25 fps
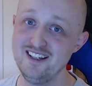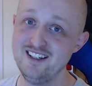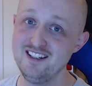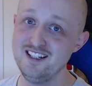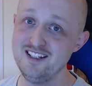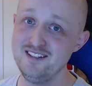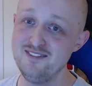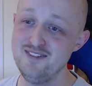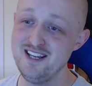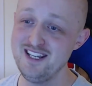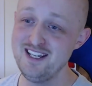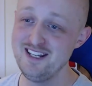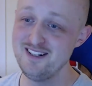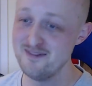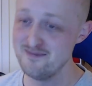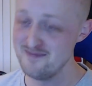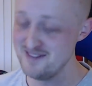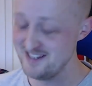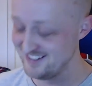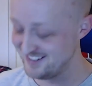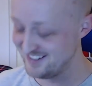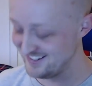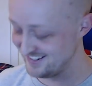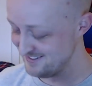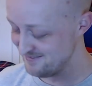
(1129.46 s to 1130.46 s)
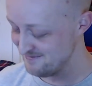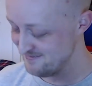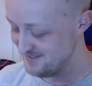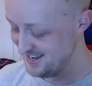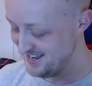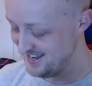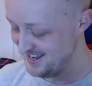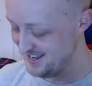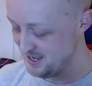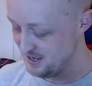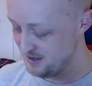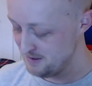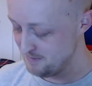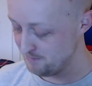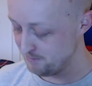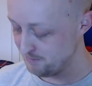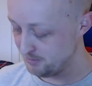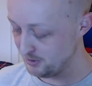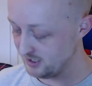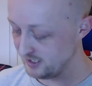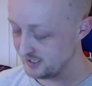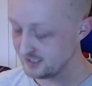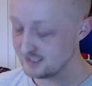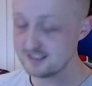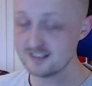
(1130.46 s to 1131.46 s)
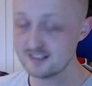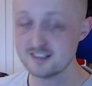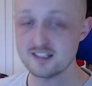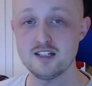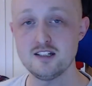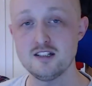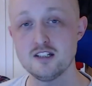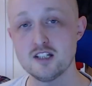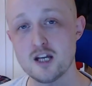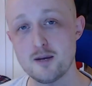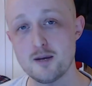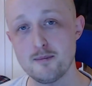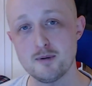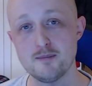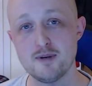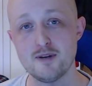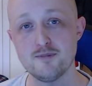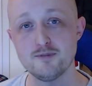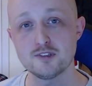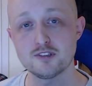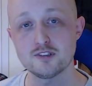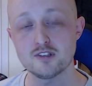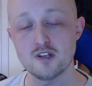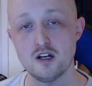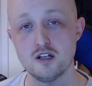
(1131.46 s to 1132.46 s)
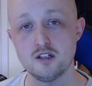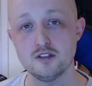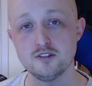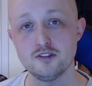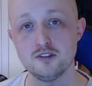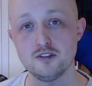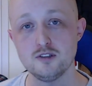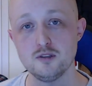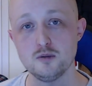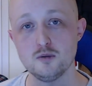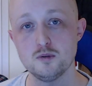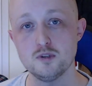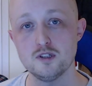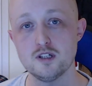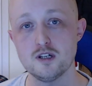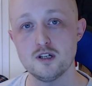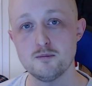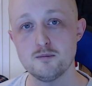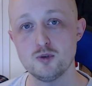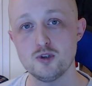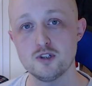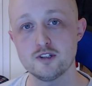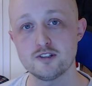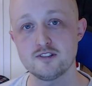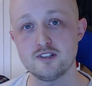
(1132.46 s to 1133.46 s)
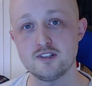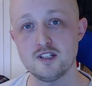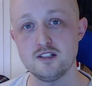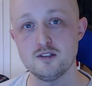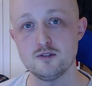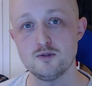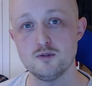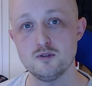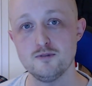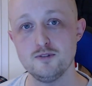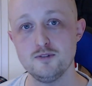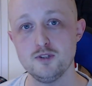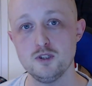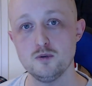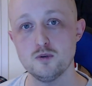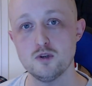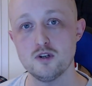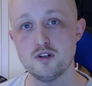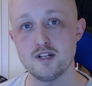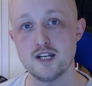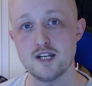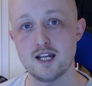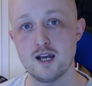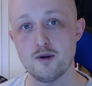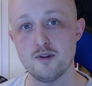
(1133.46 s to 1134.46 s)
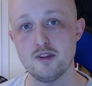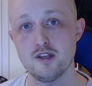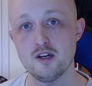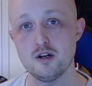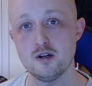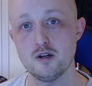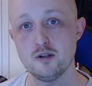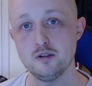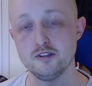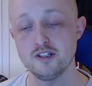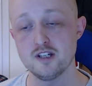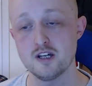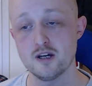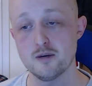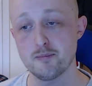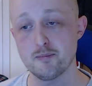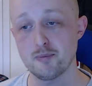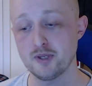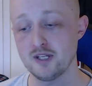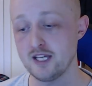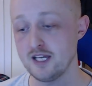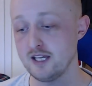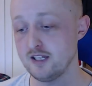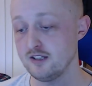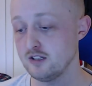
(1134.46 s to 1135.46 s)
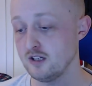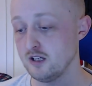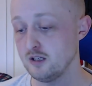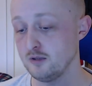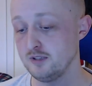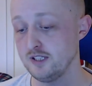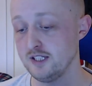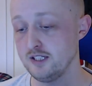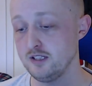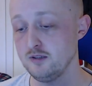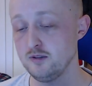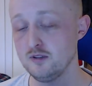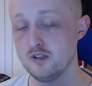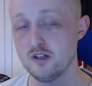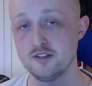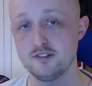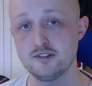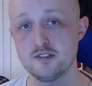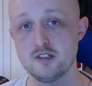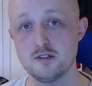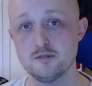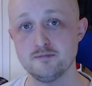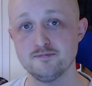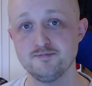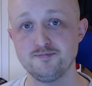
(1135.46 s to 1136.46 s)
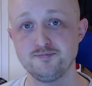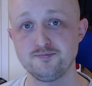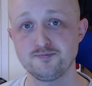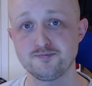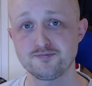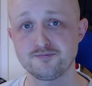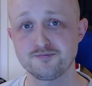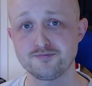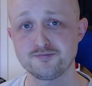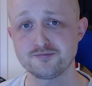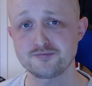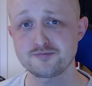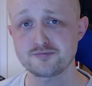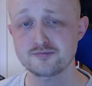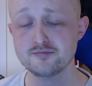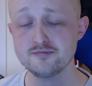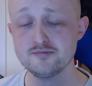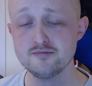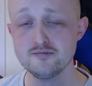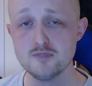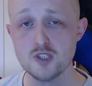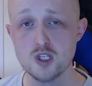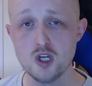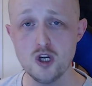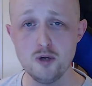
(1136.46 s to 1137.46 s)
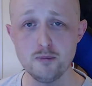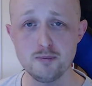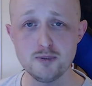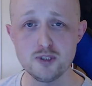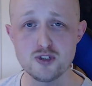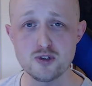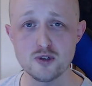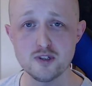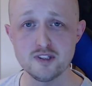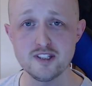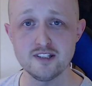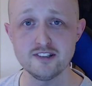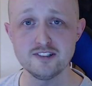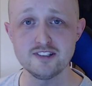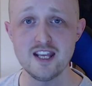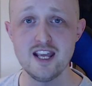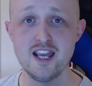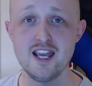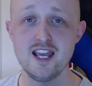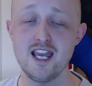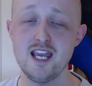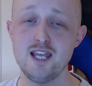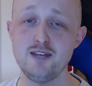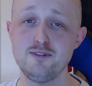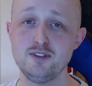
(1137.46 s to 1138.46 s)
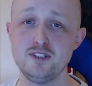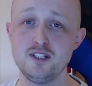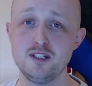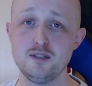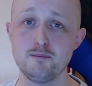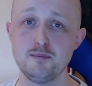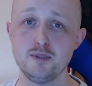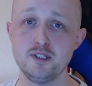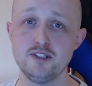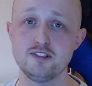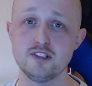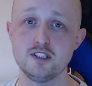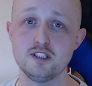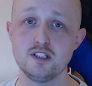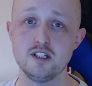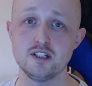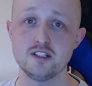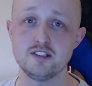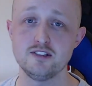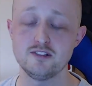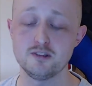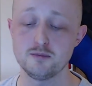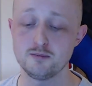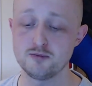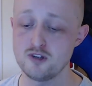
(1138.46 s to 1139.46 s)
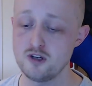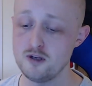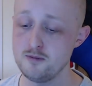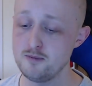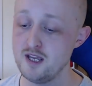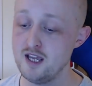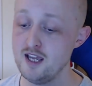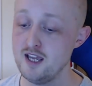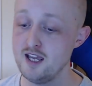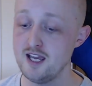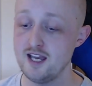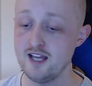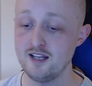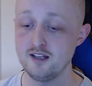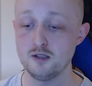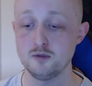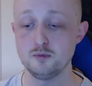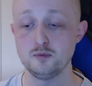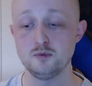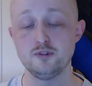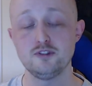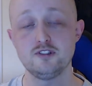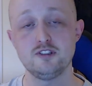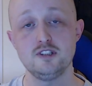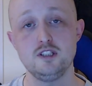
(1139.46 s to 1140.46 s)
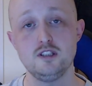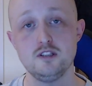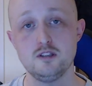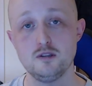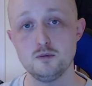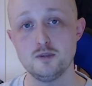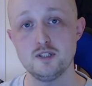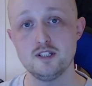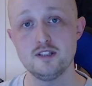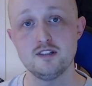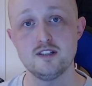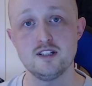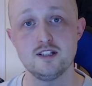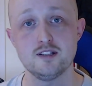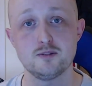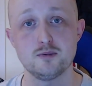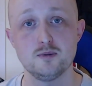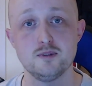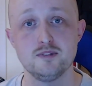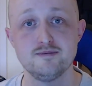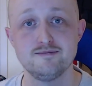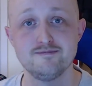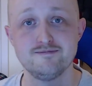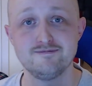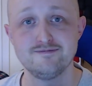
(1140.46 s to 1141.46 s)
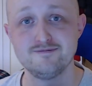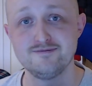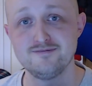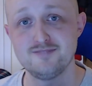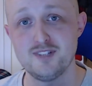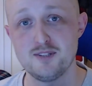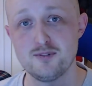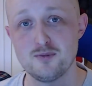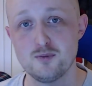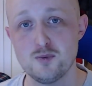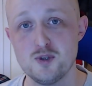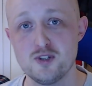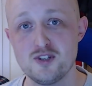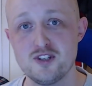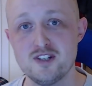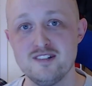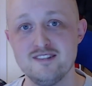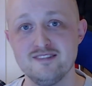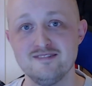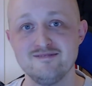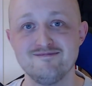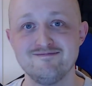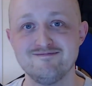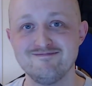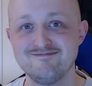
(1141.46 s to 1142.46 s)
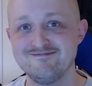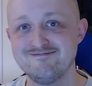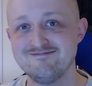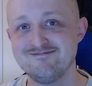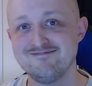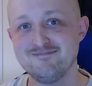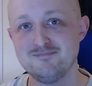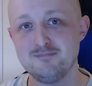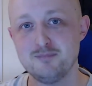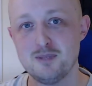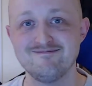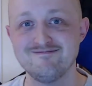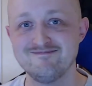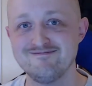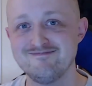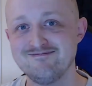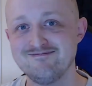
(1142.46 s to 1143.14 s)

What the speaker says: I've not mentioned them. But like I said, in a couple of months, I'll do a more extended review on how they're holding up, and I'll let you guys know. Hope you enjoyed this. If you did, please like and subscribe, and I will see you in the next one. Thanks for watching. Bye-bye.